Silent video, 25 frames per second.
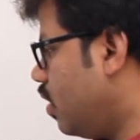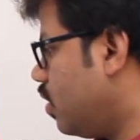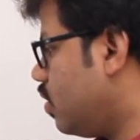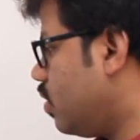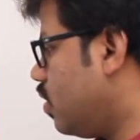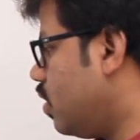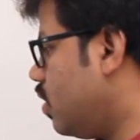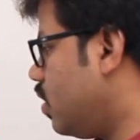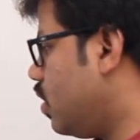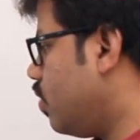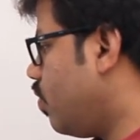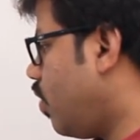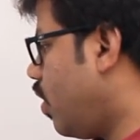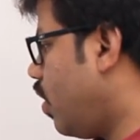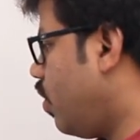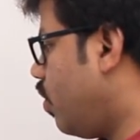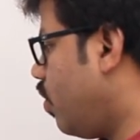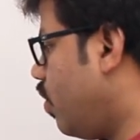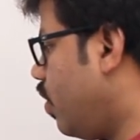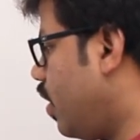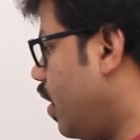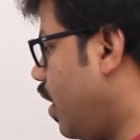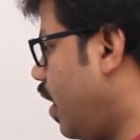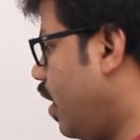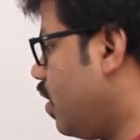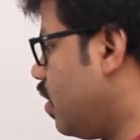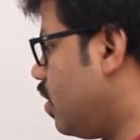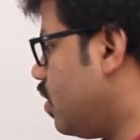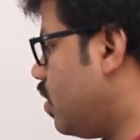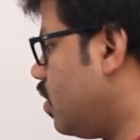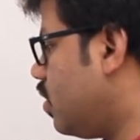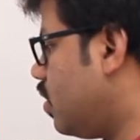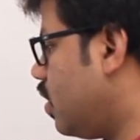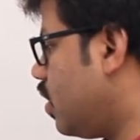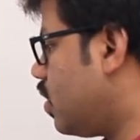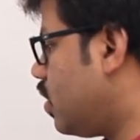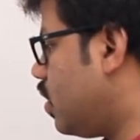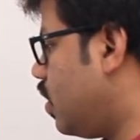This is 128, this
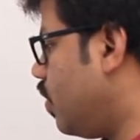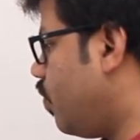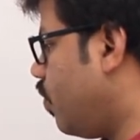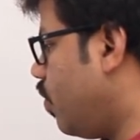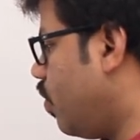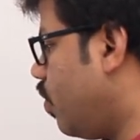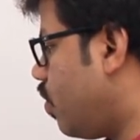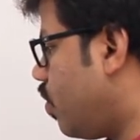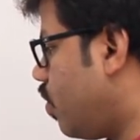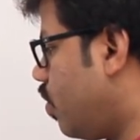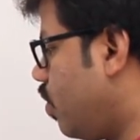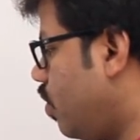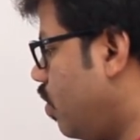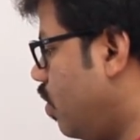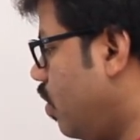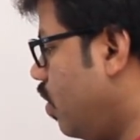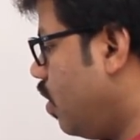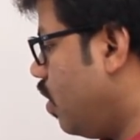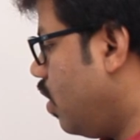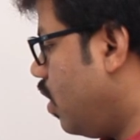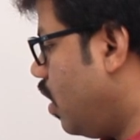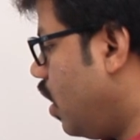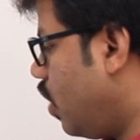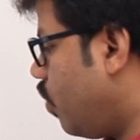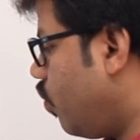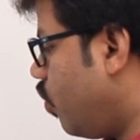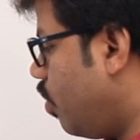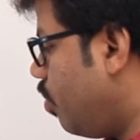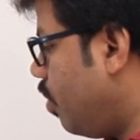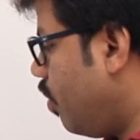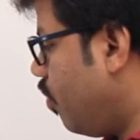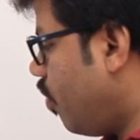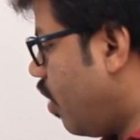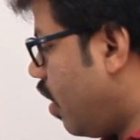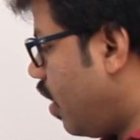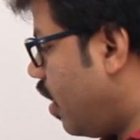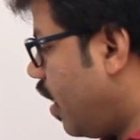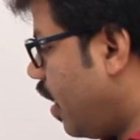is 64. It would be
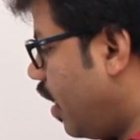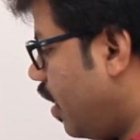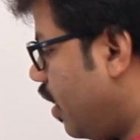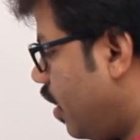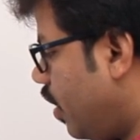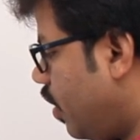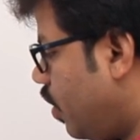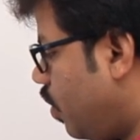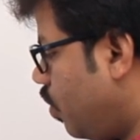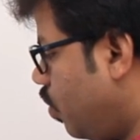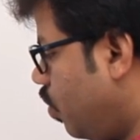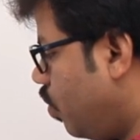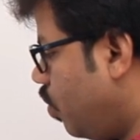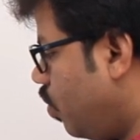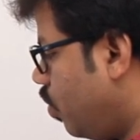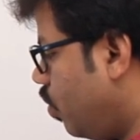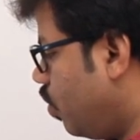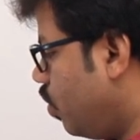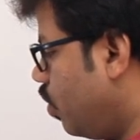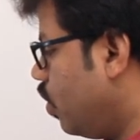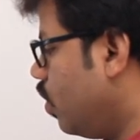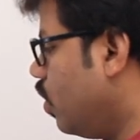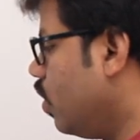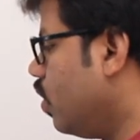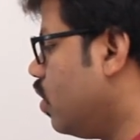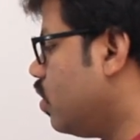192.